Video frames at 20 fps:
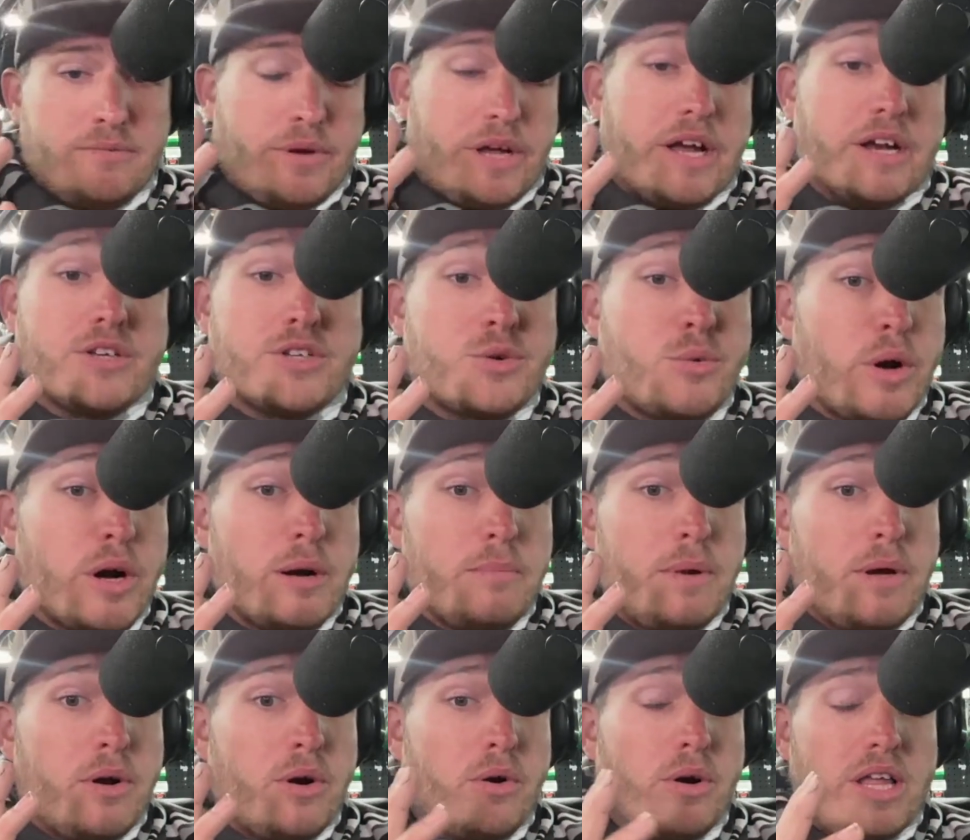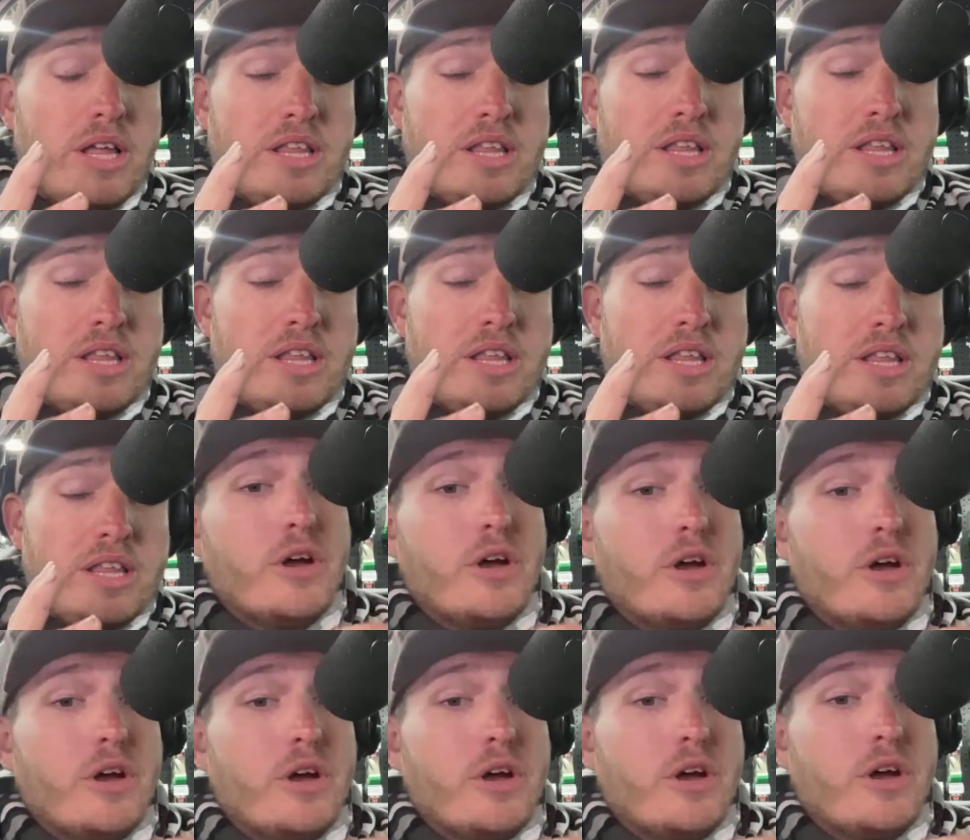We got a square bill, and then we
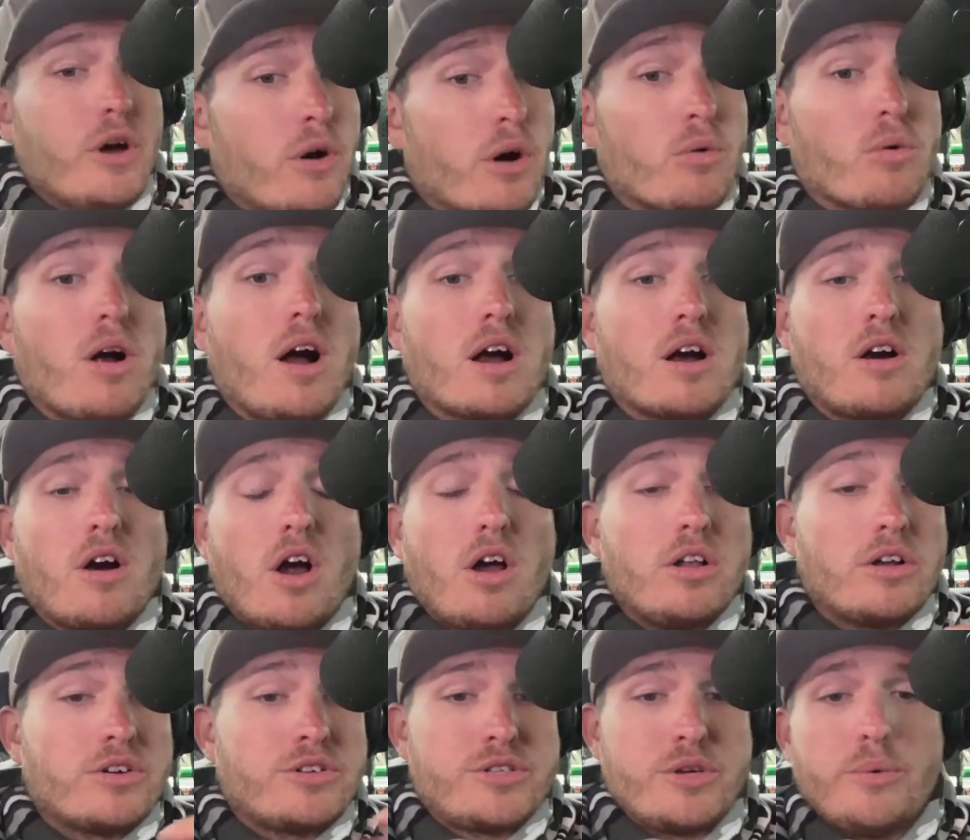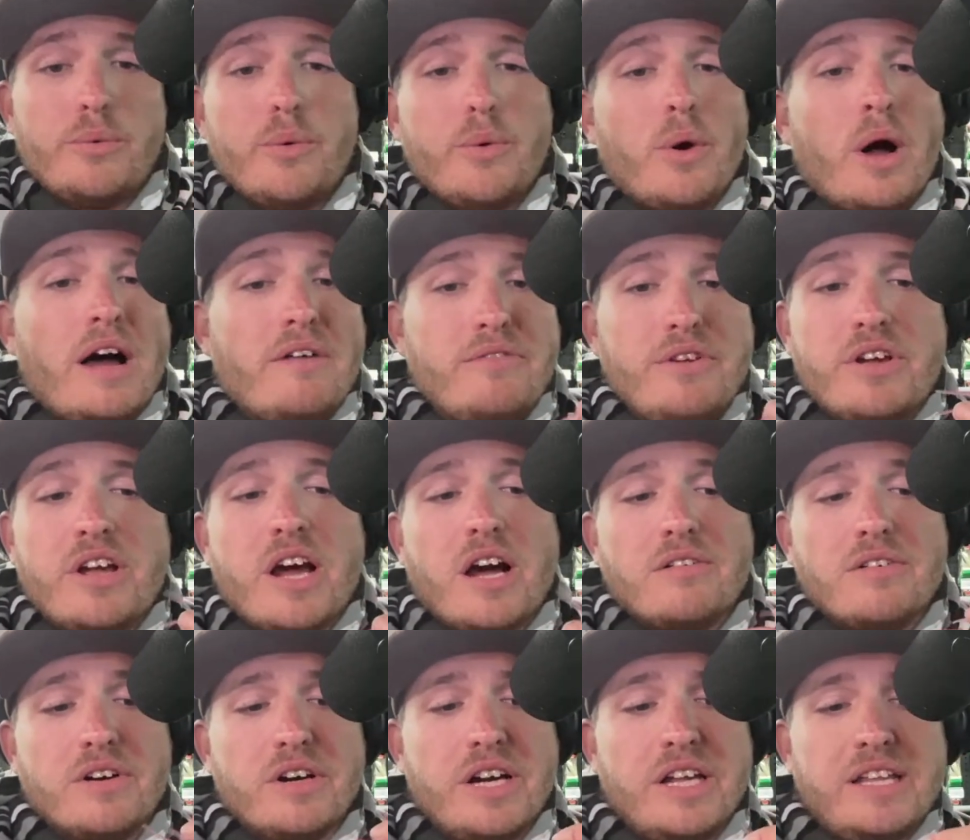have, a rock crawler. So we'll have you
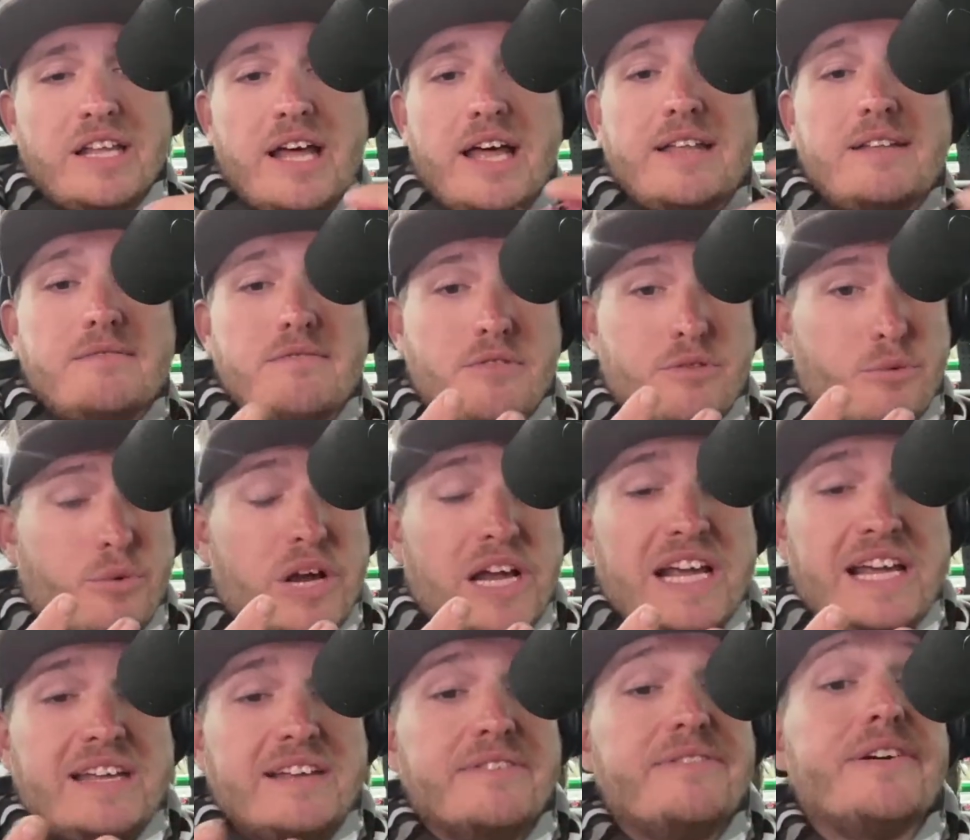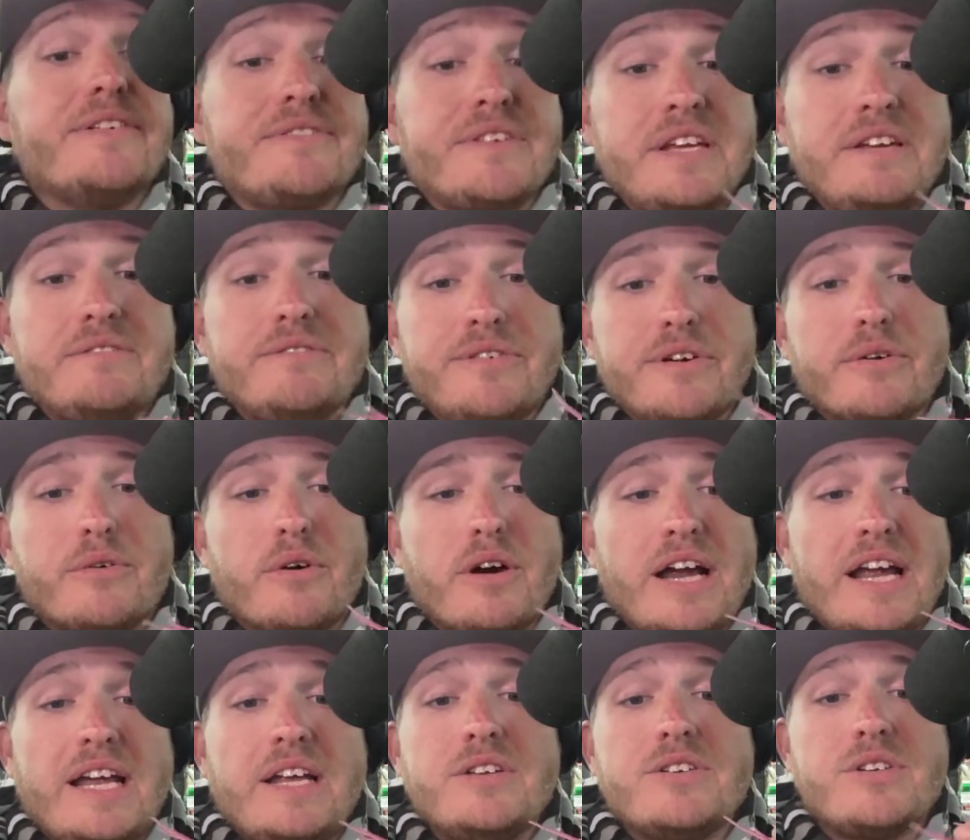covered in that 3 to 15 foot
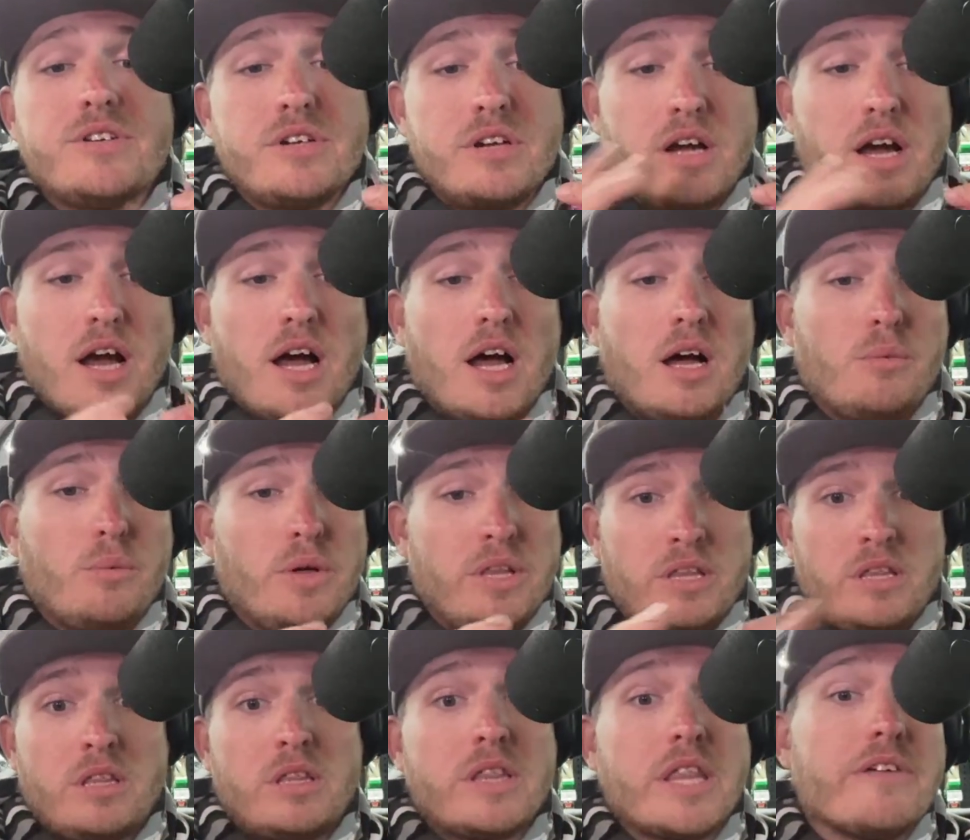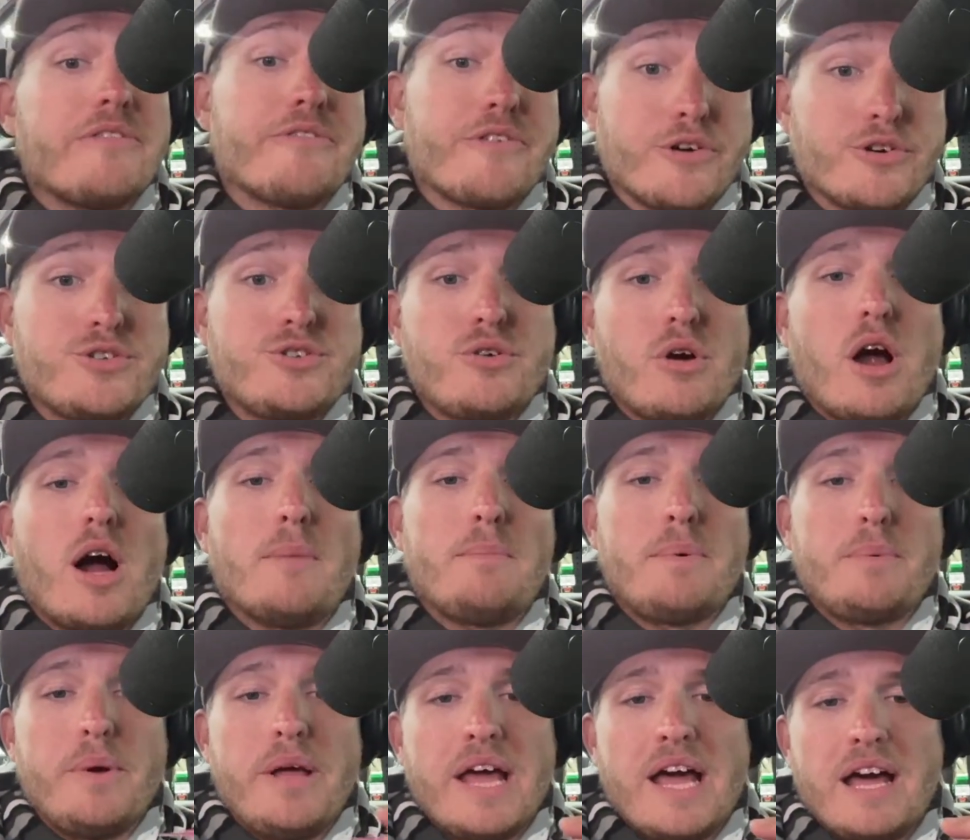range, with the first
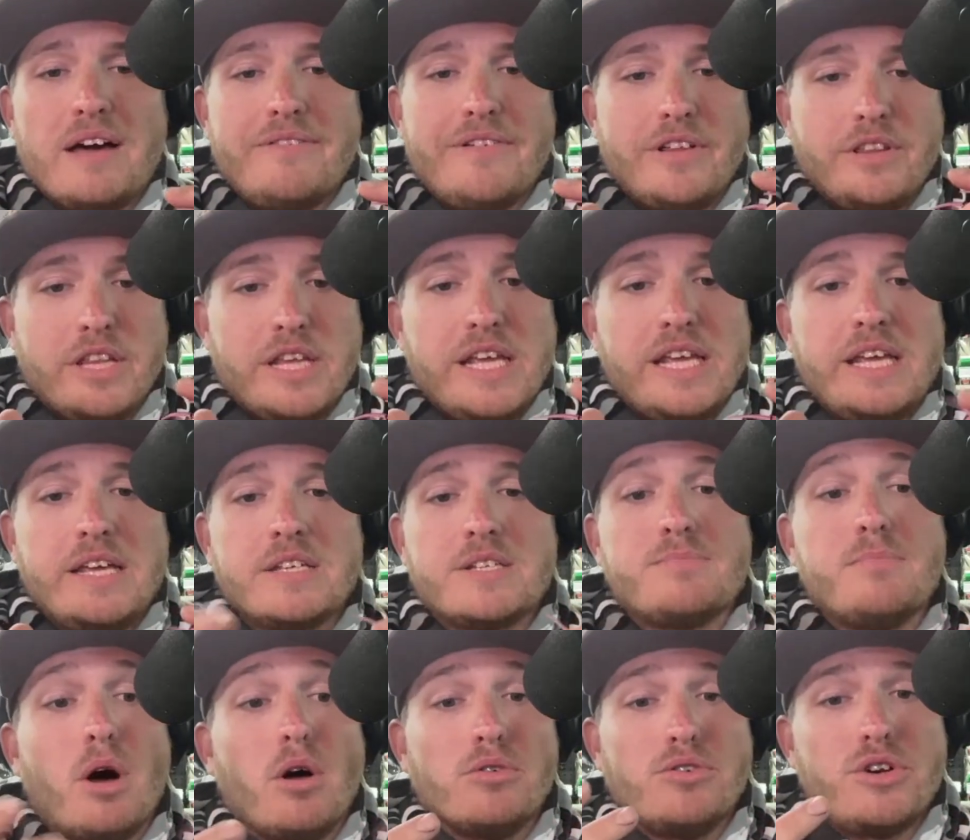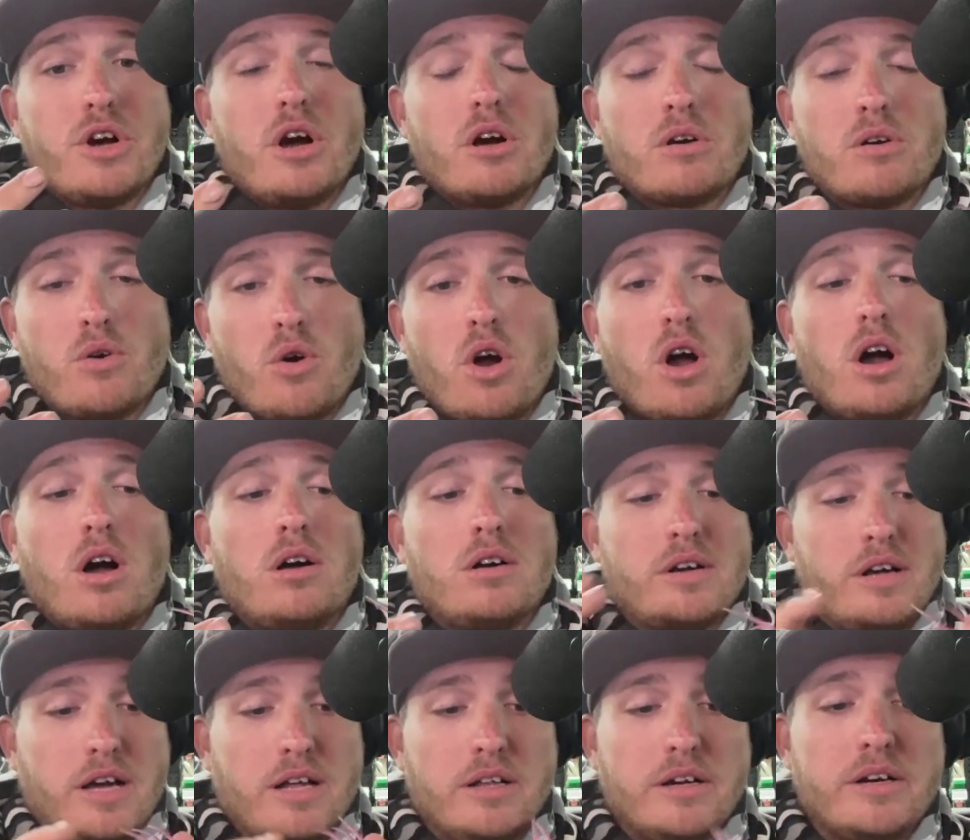drop we have in the small jaw crawl
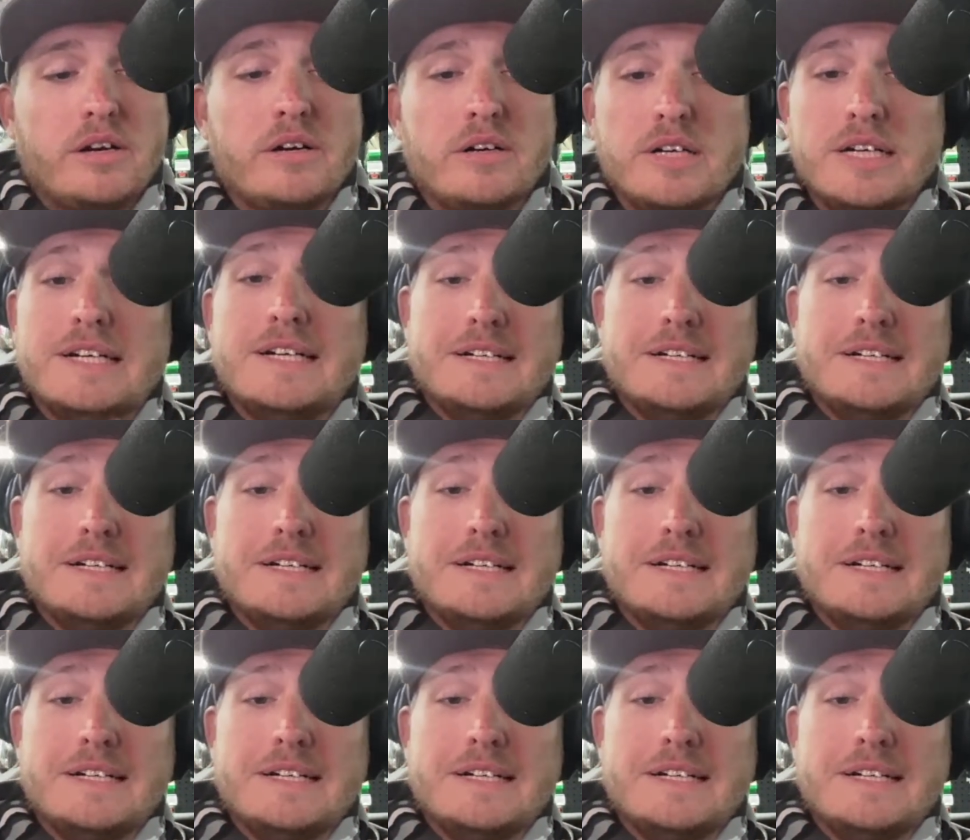color.